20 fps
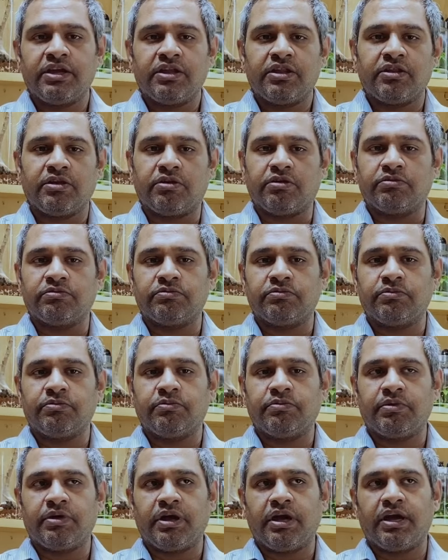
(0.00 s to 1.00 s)
So
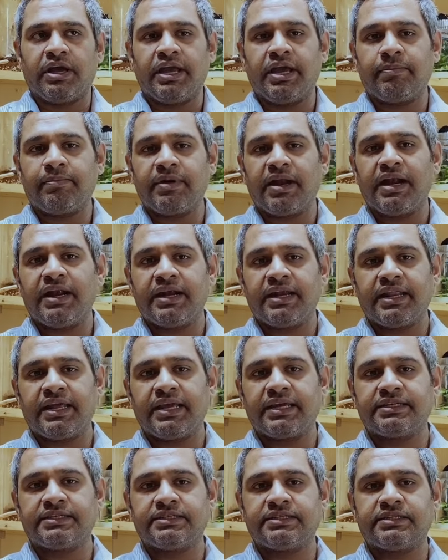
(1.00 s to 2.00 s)
air plant
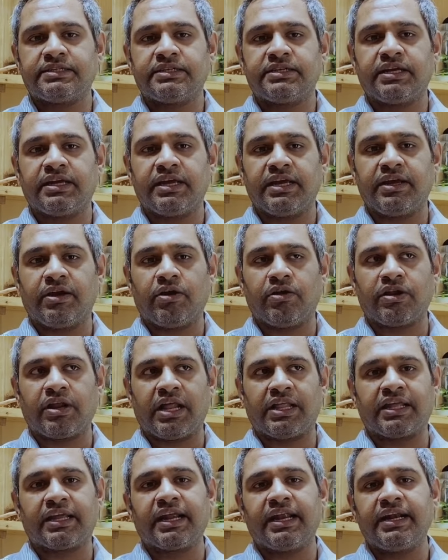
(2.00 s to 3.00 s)
takes, or
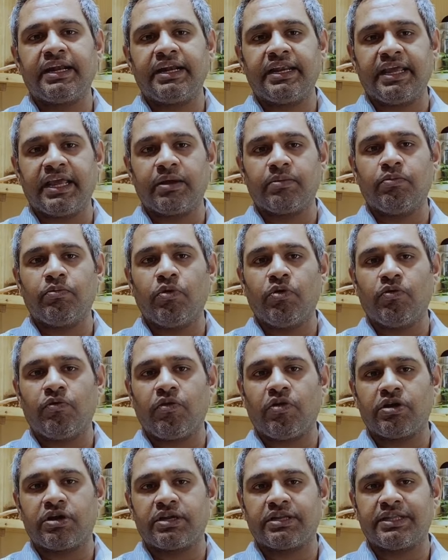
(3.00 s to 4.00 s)
rather can take, more
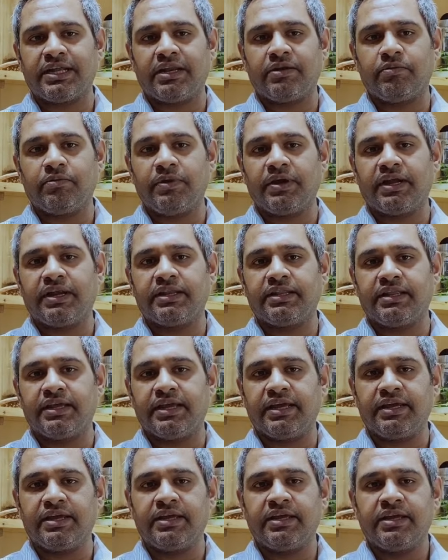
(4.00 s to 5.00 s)
water than we can
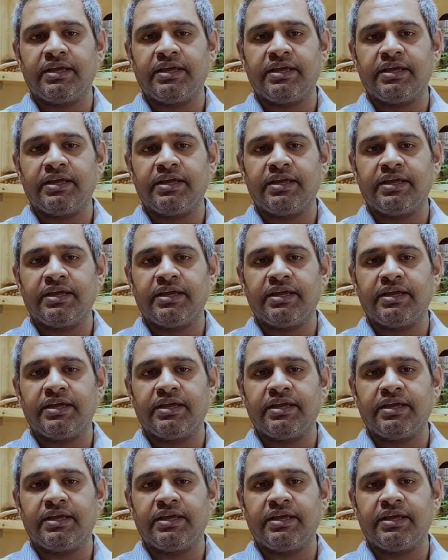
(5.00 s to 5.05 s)
think.